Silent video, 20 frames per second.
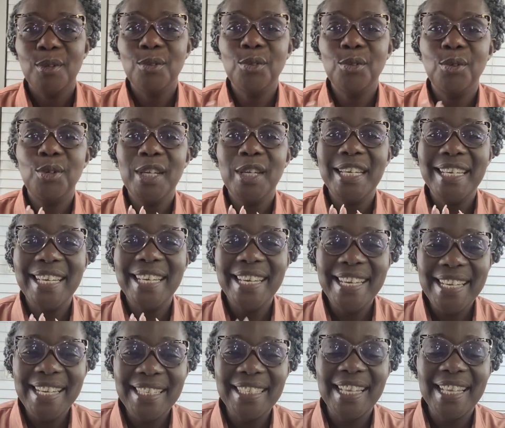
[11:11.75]
So
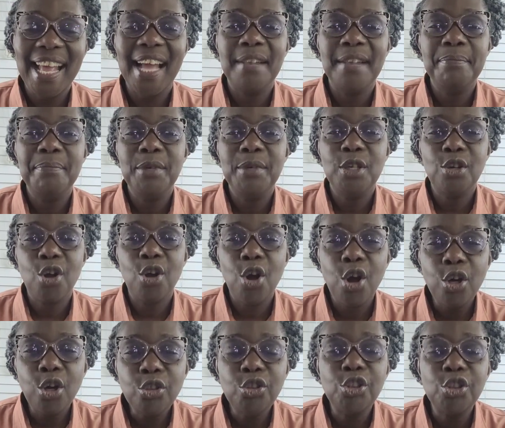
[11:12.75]
eat and be
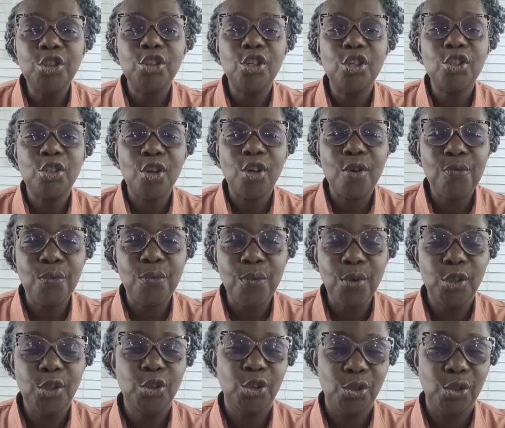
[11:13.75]
conscious of
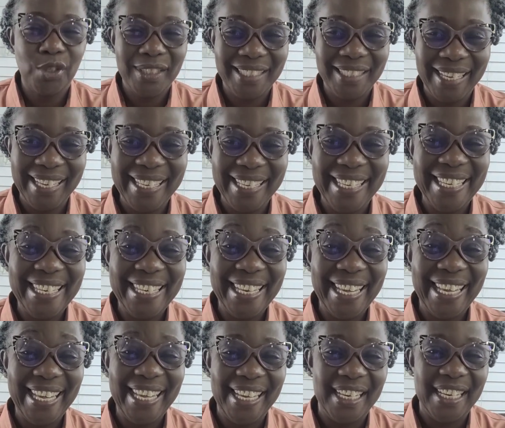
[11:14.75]
what you're taking
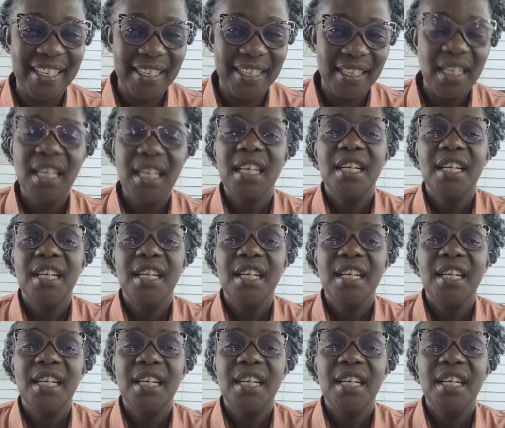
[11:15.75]
in.